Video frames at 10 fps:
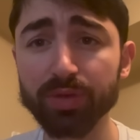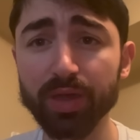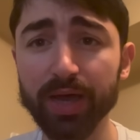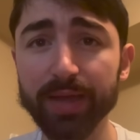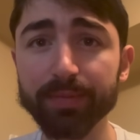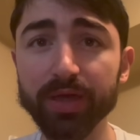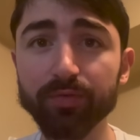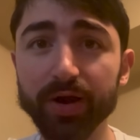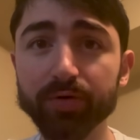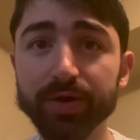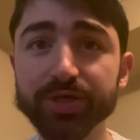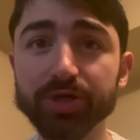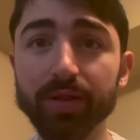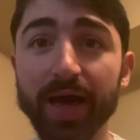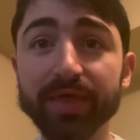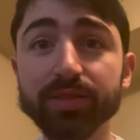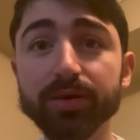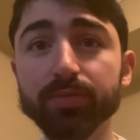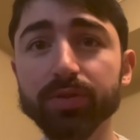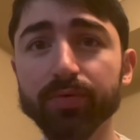I'm a recreational
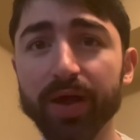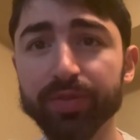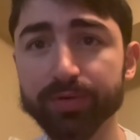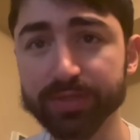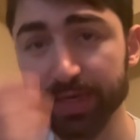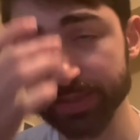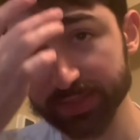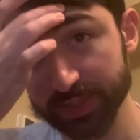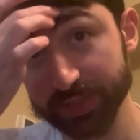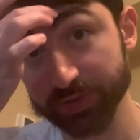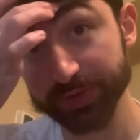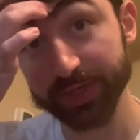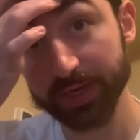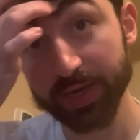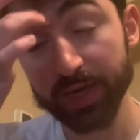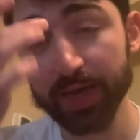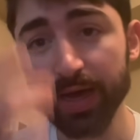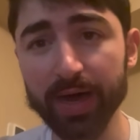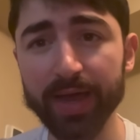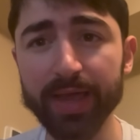athlete with a rather intense history.
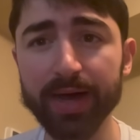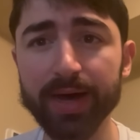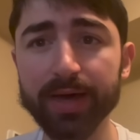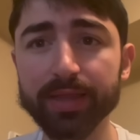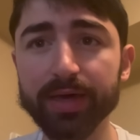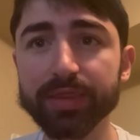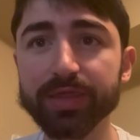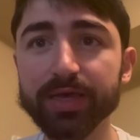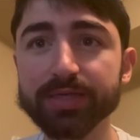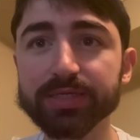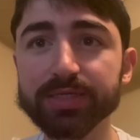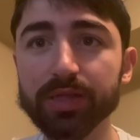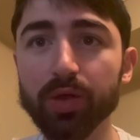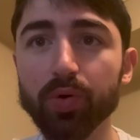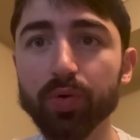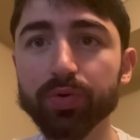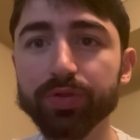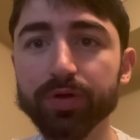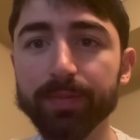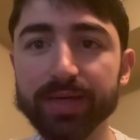I, uh, I think I still hold
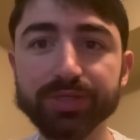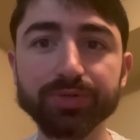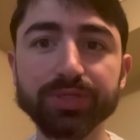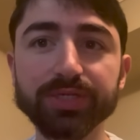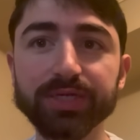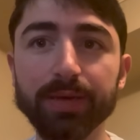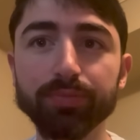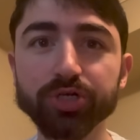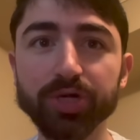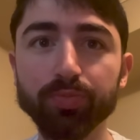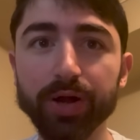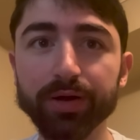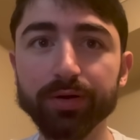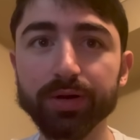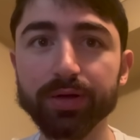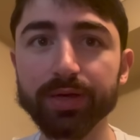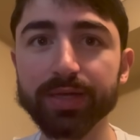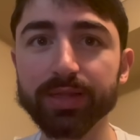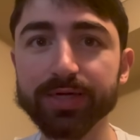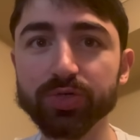the Massachusetts State push up record.
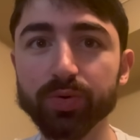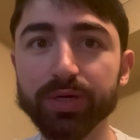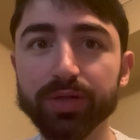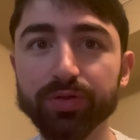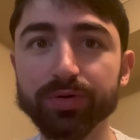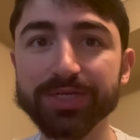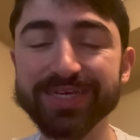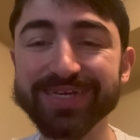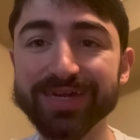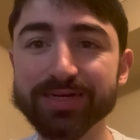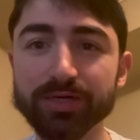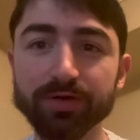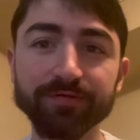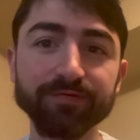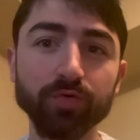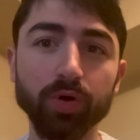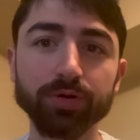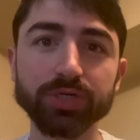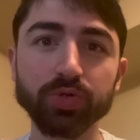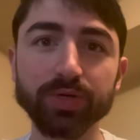In late 2013, I did
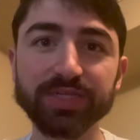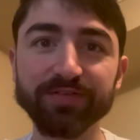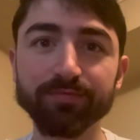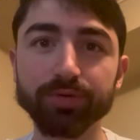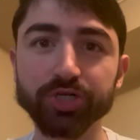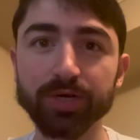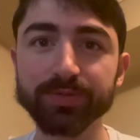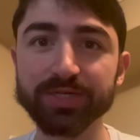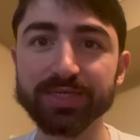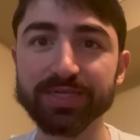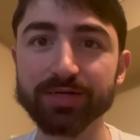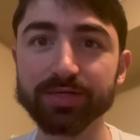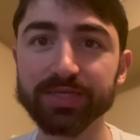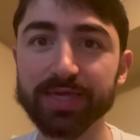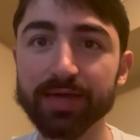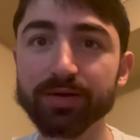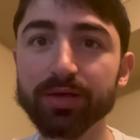427 push ups in a single set